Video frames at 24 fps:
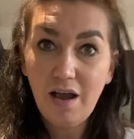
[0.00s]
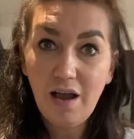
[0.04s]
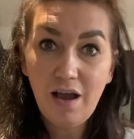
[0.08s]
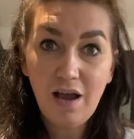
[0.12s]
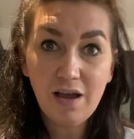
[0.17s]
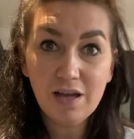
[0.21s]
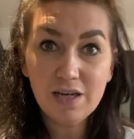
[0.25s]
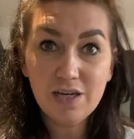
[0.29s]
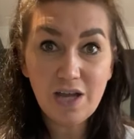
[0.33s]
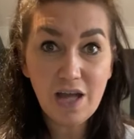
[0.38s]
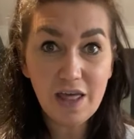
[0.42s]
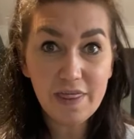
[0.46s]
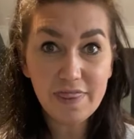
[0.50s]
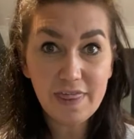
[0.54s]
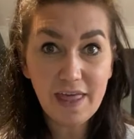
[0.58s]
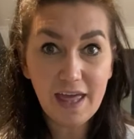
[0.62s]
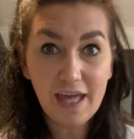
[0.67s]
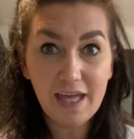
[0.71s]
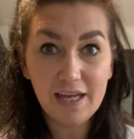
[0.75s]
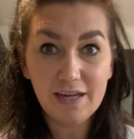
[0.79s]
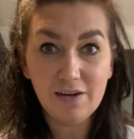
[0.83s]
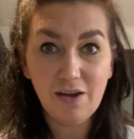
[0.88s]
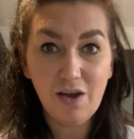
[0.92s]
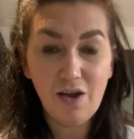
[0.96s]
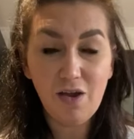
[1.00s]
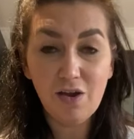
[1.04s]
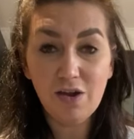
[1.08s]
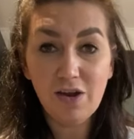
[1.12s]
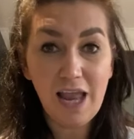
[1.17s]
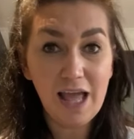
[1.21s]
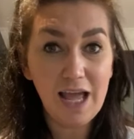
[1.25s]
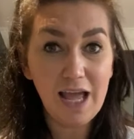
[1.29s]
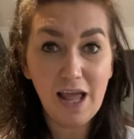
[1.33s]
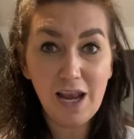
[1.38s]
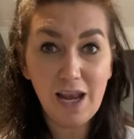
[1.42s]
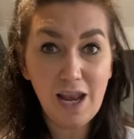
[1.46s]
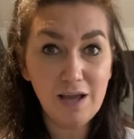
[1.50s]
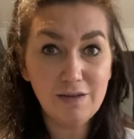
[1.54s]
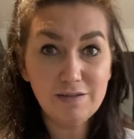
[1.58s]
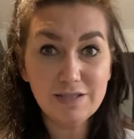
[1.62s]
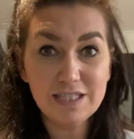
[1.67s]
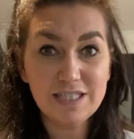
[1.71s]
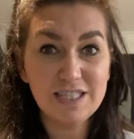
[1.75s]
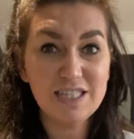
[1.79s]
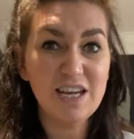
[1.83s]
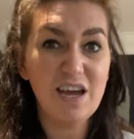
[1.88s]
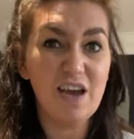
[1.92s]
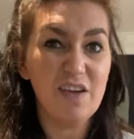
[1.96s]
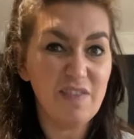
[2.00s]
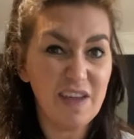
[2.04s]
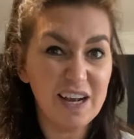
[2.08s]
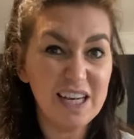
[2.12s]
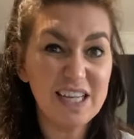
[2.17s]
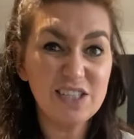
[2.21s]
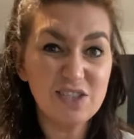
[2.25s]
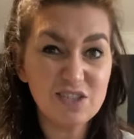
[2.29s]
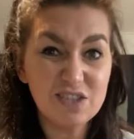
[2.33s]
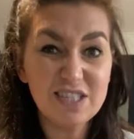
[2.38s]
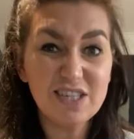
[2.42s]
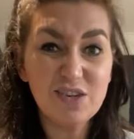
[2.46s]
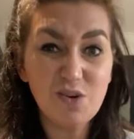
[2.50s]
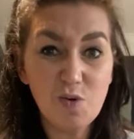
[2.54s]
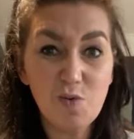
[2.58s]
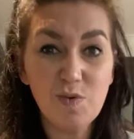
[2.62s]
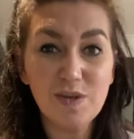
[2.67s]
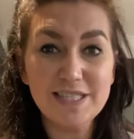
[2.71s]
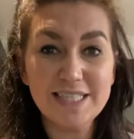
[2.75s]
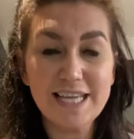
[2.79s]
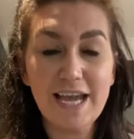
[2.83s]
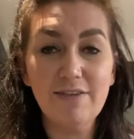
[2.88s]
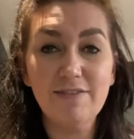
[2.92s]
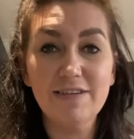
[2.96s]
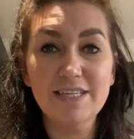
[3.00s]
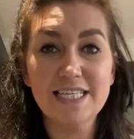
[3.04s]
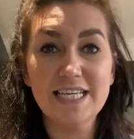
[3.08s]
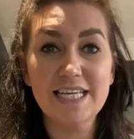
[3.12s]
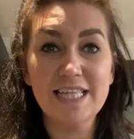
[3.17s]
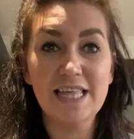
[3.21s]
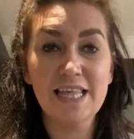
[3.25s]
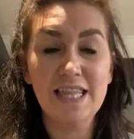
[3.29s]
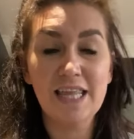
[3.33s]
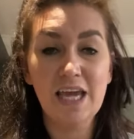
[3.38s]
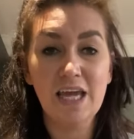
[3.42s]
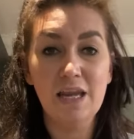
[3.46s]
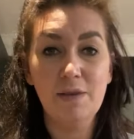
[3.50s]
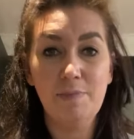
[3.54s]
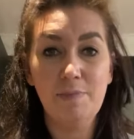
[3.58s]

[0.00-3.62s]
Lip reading: on nothing, on like loads of stuff. And it doesn't always guarantee that they're